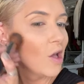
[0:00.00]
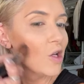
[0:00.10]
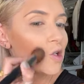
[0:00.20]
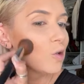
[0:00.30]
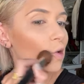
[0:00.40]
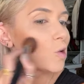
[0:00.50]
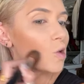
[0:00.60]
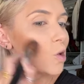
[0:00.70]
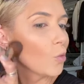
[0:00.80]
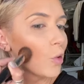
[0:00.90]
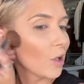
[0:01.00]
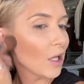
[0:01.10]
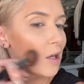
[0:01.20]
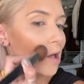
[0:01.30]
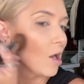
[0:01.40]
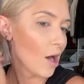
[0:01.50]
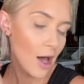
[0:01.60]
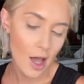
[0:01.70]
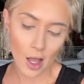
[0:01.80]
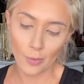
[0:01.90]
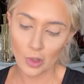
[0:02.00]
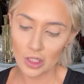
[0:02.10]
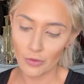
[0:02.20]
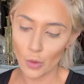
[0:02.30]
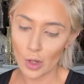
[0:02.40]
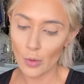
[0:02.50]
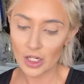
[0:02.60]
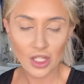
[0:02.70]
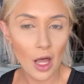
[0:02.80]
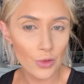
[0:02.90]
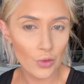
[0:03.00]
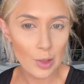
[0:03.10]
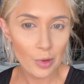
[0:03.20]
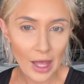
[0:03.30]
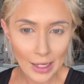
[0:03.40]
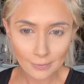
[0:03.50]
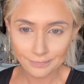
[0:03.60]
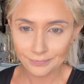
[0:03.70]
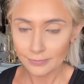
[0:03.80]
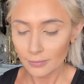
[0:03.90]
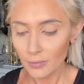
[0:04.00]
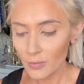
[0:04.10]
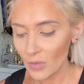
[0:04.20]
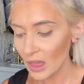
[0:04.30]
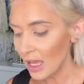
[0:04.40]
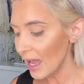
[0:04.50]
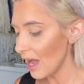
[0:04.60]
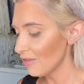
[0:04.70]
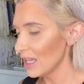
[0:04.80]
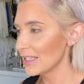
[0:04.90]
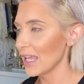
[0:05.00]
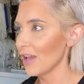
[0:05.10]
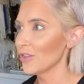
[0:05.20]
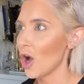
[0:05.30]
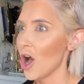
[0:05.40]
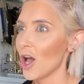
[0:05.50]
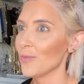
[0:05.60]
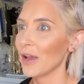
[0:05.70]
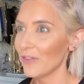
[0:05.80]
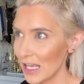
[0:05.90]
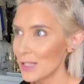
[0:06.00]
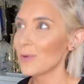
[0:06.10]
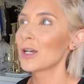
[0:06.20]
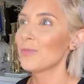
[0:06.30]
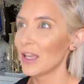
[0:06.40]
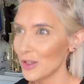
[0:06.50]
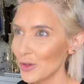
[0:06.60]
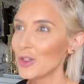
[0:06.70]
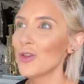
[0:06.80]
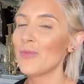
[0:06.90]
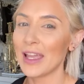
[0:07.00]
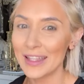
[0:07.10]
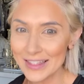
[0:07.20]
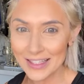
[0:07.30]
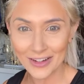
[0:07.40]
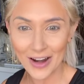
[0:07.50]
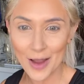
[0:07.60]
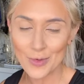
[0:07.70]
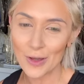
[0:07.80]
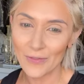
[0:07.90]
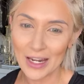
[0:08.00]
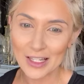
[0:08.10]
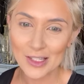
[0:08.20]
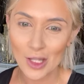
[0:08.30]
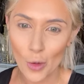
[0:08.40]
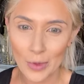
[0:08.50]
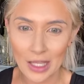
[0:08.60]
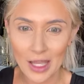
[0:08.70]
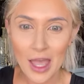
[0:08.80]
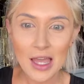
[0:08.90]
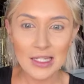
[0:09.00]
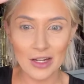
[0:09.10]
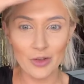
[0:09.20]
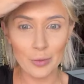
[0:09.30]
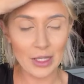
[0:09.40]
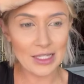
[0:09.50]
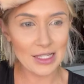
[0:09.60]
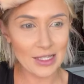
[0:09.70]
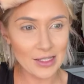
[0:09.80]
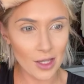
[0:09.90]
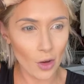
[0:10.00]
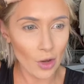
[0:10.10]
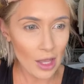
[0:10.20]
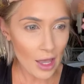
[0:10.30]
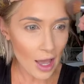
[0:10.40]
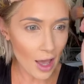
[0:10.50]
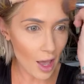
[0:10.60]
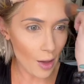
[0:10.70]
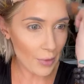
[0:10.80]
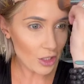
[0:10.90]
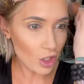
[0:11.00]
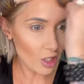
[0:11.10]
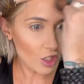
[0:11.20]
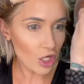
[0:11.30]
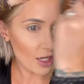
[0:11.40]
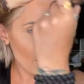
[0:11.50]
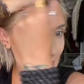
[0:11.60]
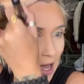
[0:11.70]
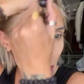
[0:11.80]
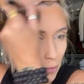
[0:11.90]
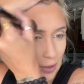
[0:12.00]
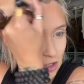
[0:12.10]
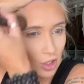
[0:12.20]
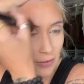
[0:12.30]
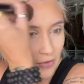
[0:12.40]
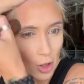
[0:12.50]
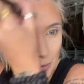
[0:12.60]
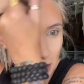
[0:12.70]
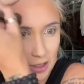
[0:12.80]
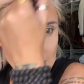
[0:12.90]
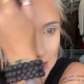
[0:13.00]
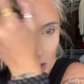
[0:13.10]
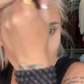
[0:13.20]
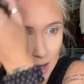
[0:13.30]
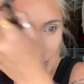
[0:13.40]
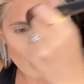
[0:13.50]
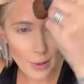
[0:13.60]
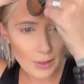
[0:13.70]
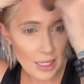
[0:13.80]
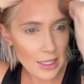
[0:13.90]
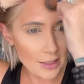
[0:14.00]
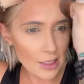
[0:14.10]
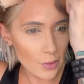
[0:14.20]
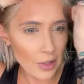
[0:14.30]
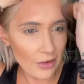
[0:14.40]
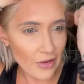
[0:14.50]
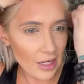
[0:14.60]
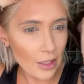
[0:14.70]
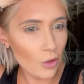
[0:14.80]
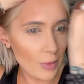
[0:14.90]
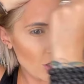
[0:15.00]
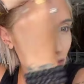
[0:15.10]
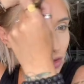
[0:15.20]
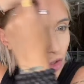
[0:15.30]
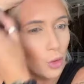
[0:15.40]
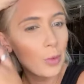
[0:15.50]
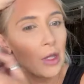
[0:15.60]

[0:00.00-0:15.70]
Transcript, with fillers: She looks so pretty. Um, which if you wanna watch that on the replay, I have that saved on my Facebook, my YouTube, my Instagram. You can find it so many different places. So uh, make sure to check that out. Make sure you're following me on Instagram. It's probably the easiest way to find it, or my YouTube.